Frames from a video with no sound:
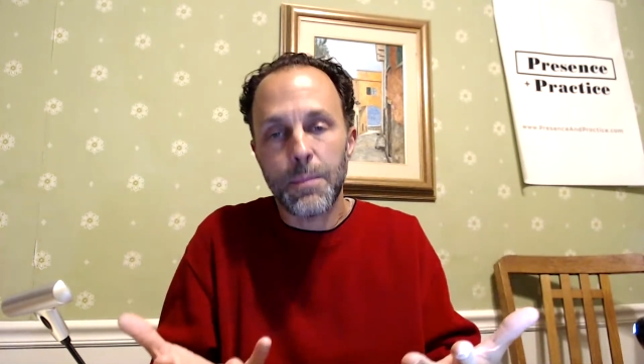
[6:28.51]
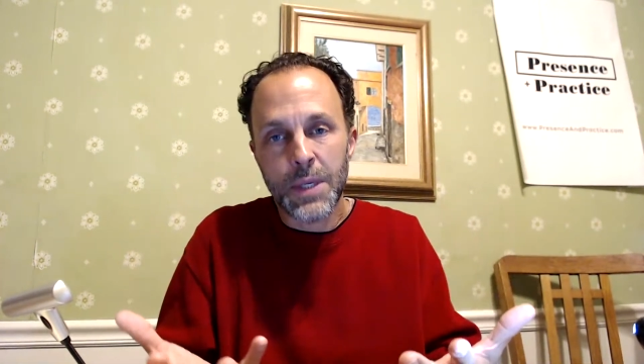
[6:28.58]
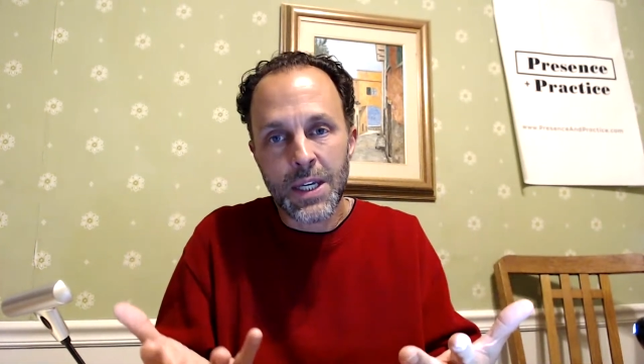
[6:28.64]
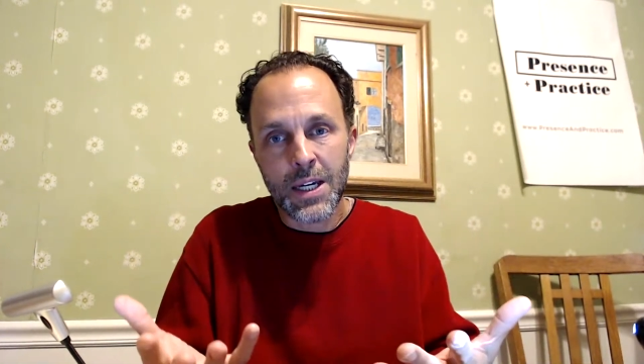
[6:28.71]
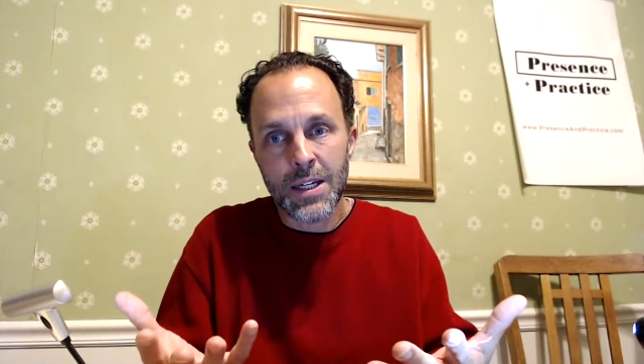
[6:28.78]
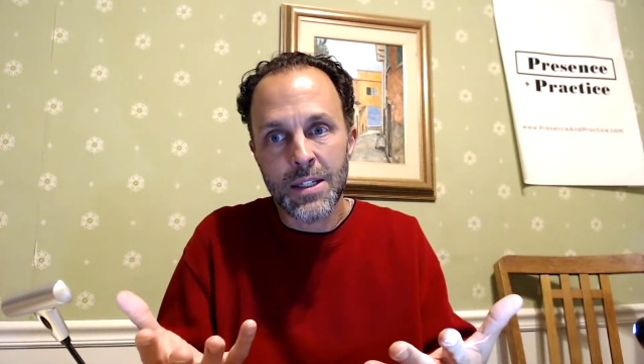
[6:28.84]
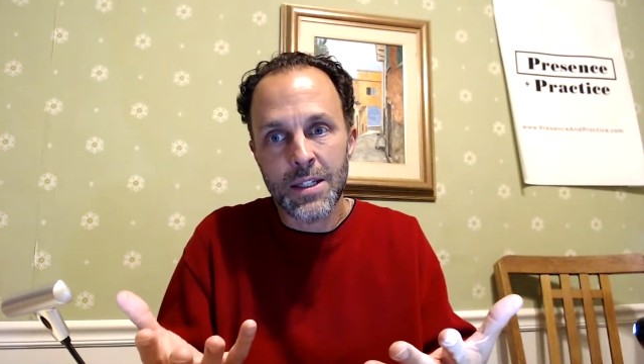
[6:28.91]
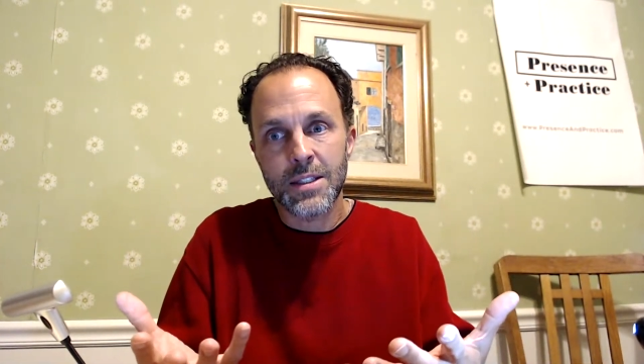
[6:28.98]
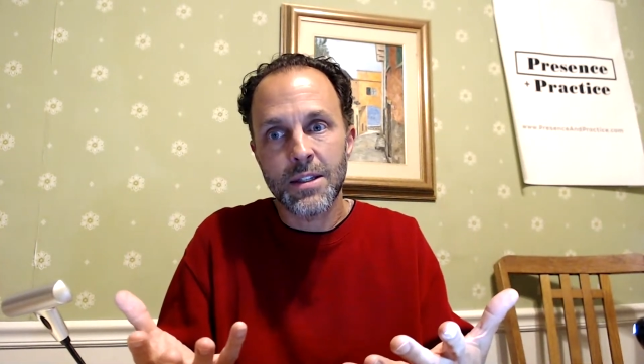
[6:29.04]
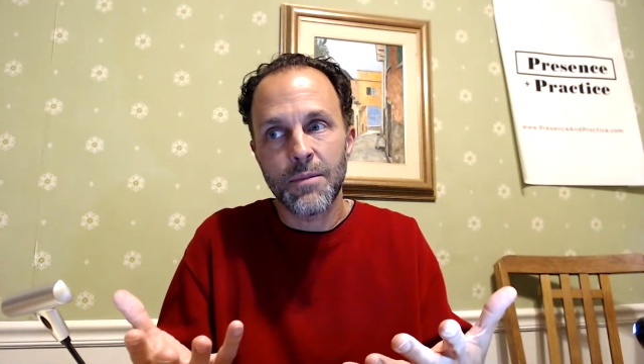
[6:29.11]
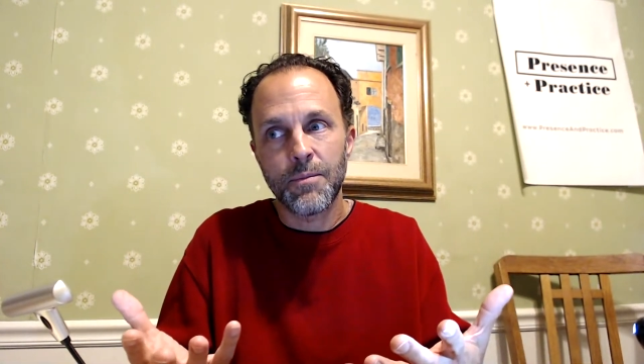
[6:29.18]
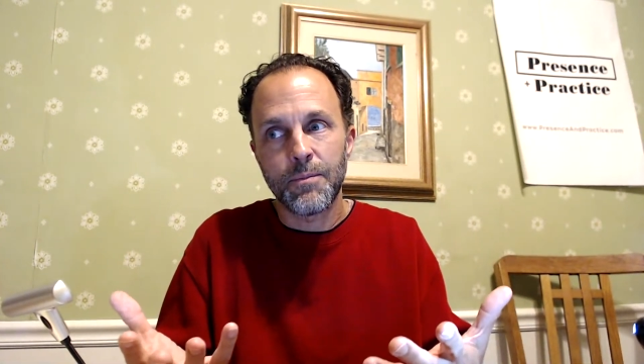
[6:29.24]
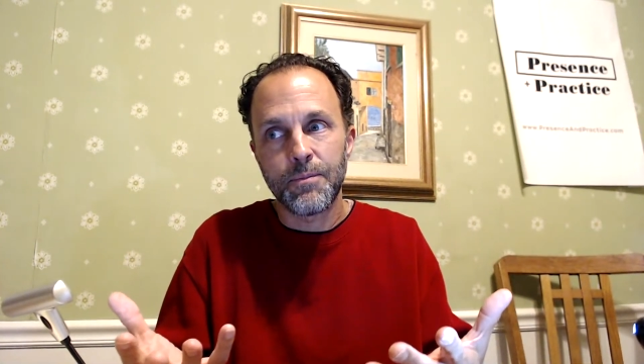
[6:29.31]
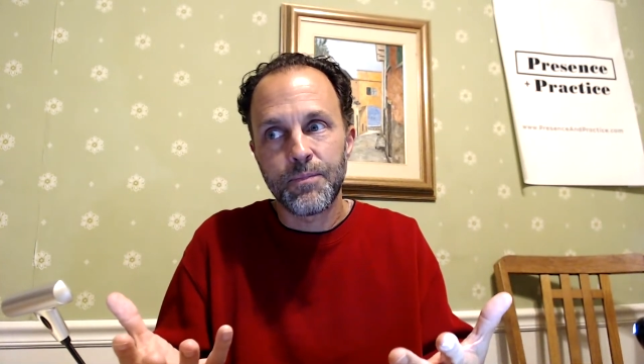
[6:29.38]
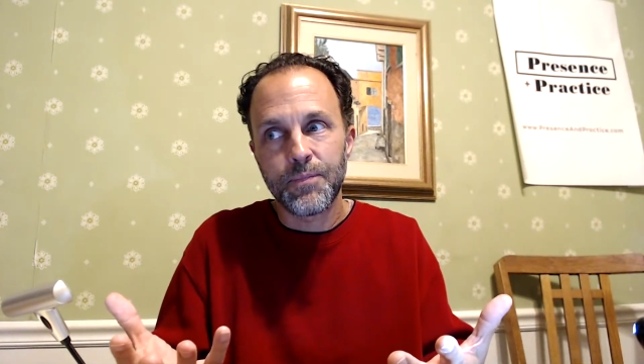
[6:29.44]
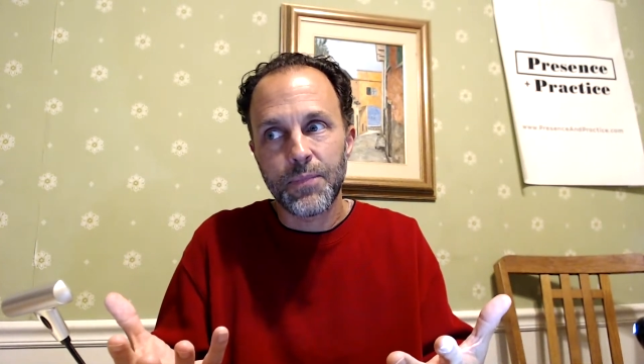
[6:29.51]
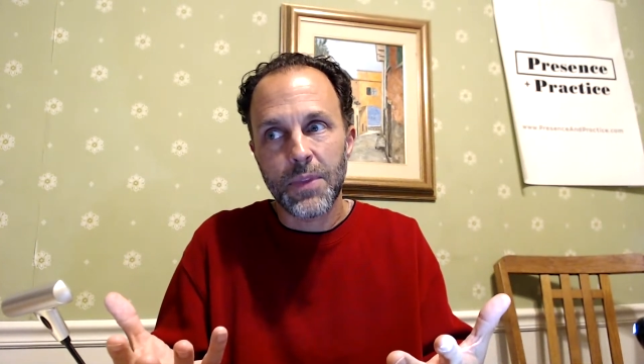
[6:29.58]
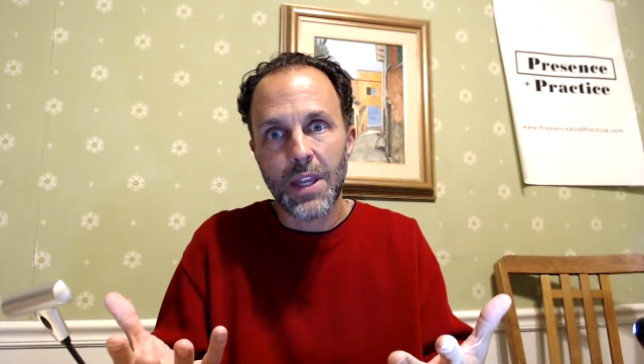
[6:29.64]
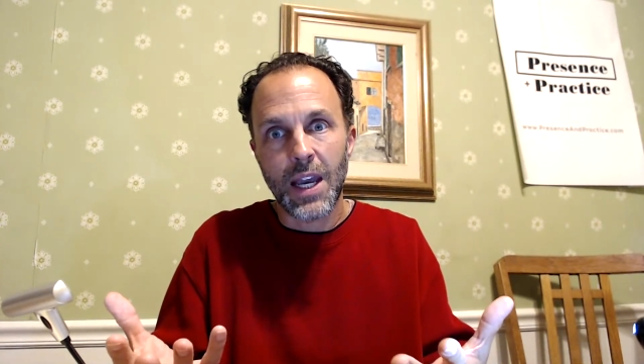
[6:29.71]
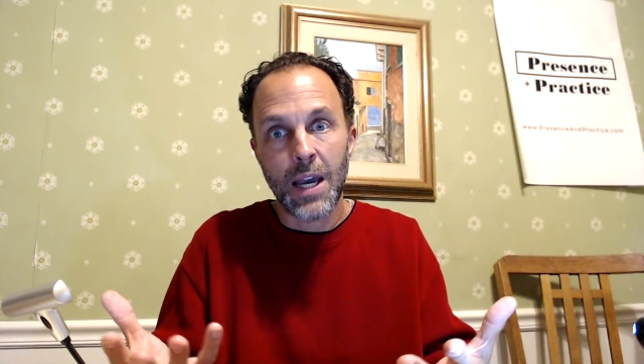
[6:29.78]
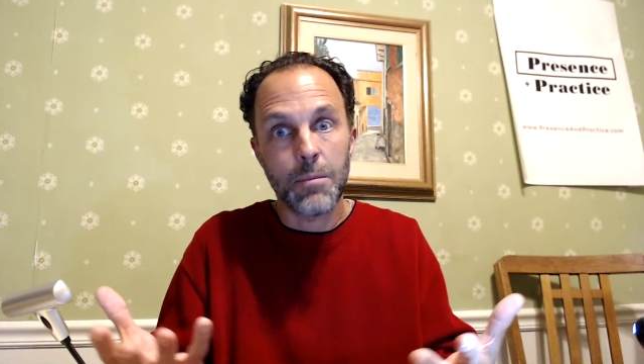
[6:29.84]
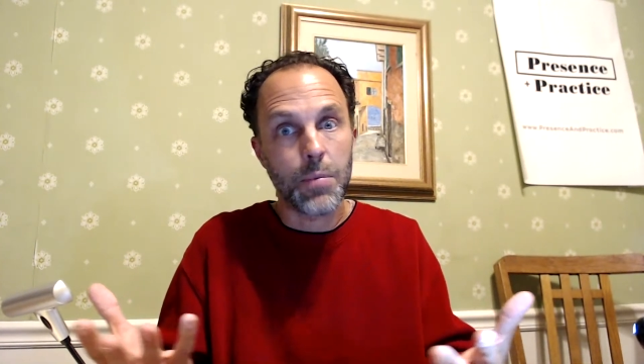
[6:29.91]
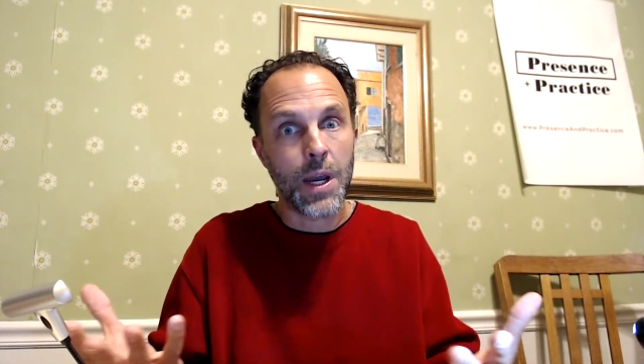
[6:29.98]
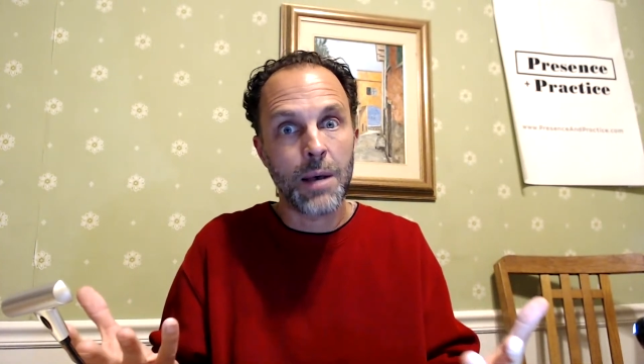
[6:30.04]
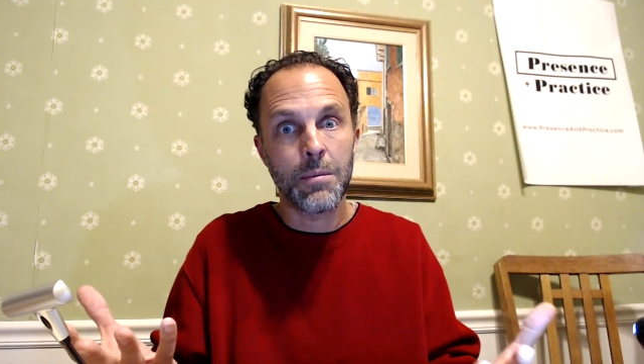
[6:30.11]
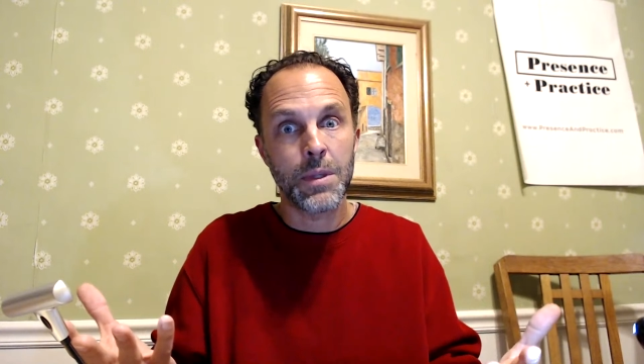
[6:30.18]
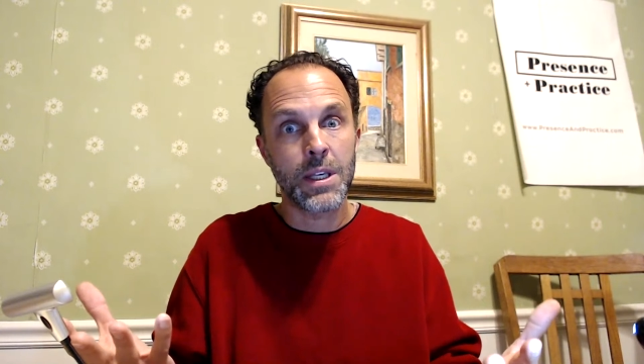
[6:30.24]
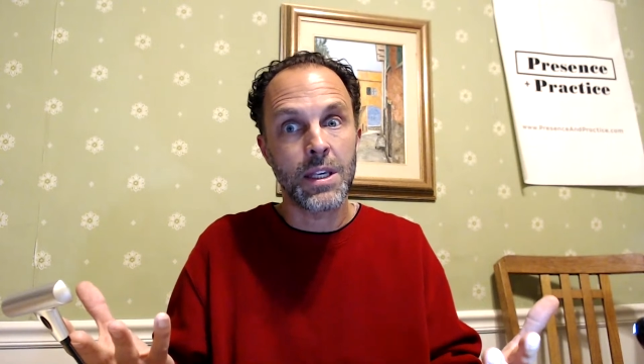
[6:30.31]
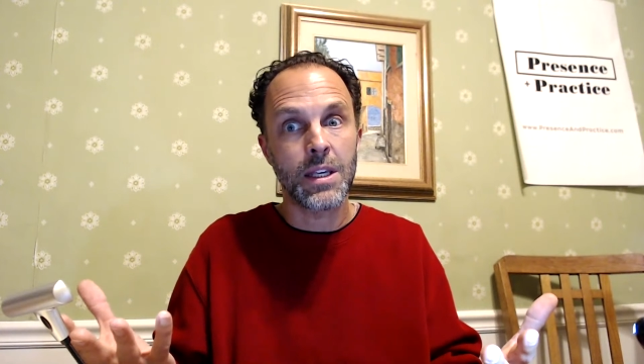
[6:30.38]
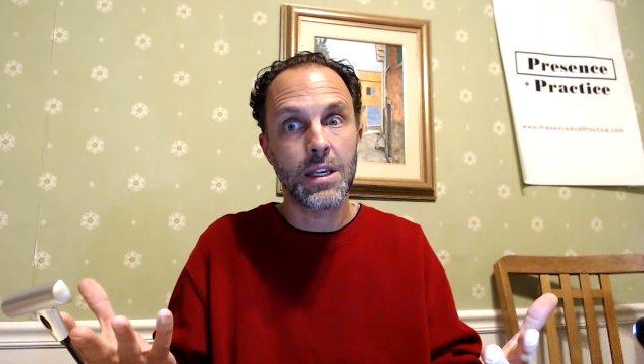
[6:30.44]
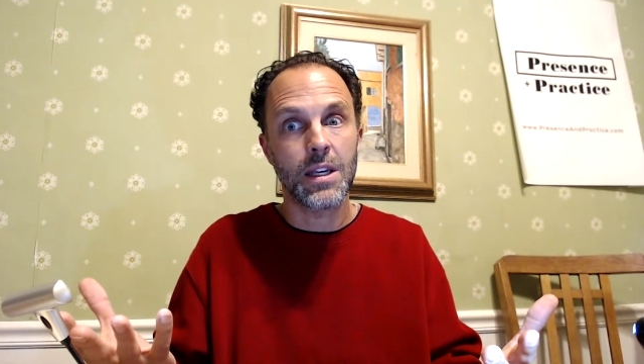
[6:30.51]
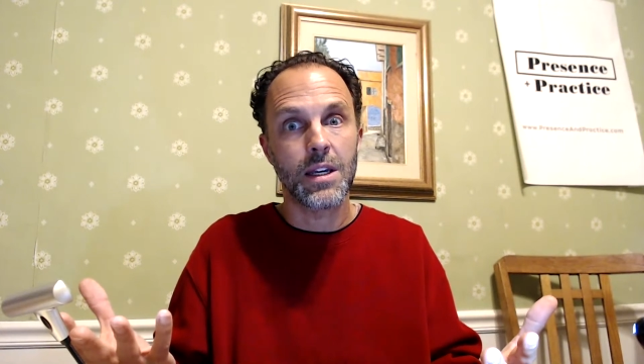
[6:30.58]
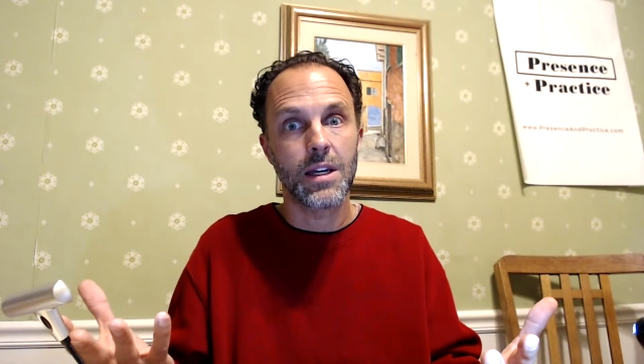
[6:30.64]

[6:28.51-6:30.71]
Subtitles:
because I'm probably